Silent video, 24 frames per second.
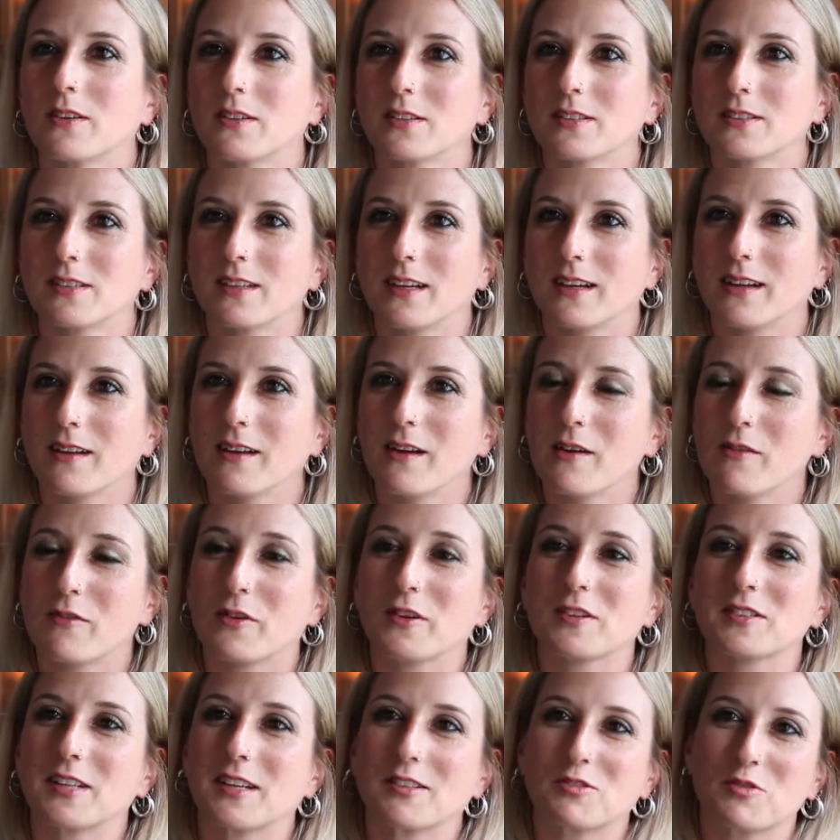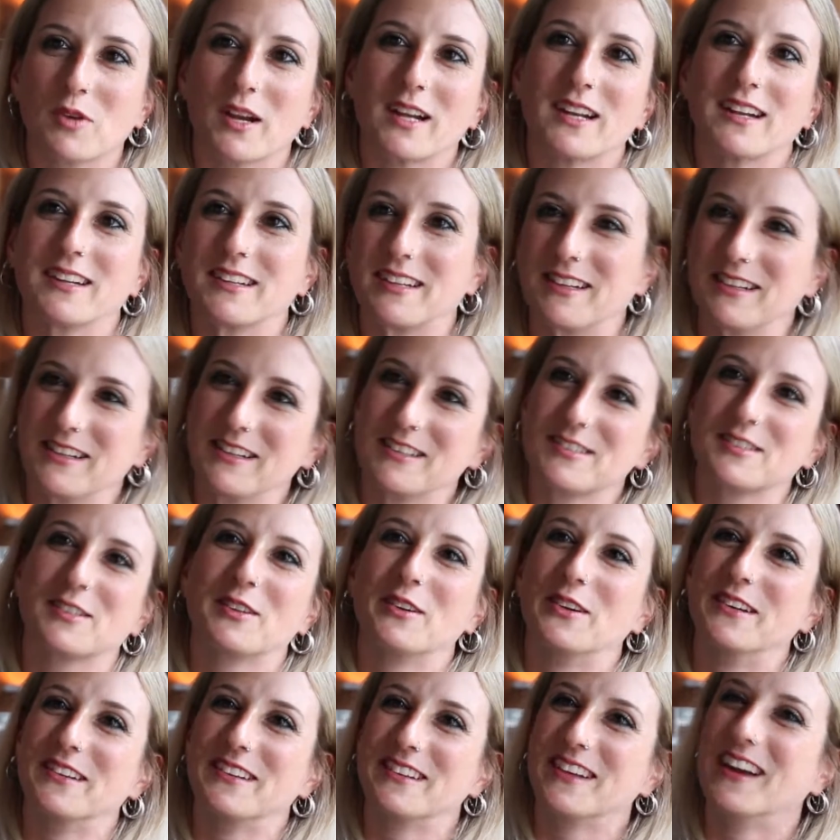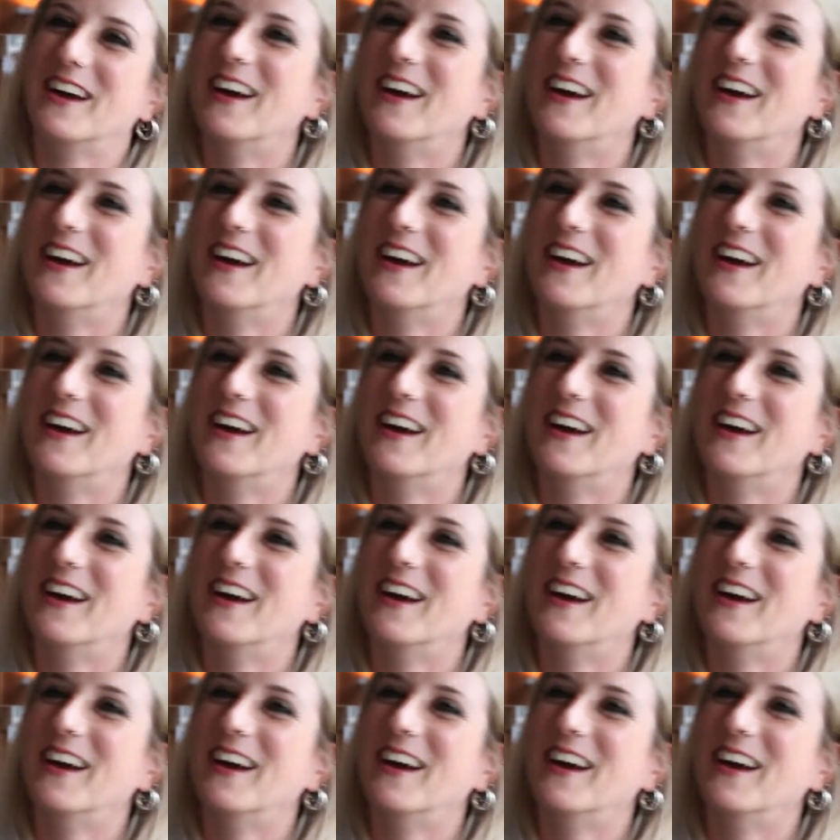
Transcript: Because first adrenaline is good.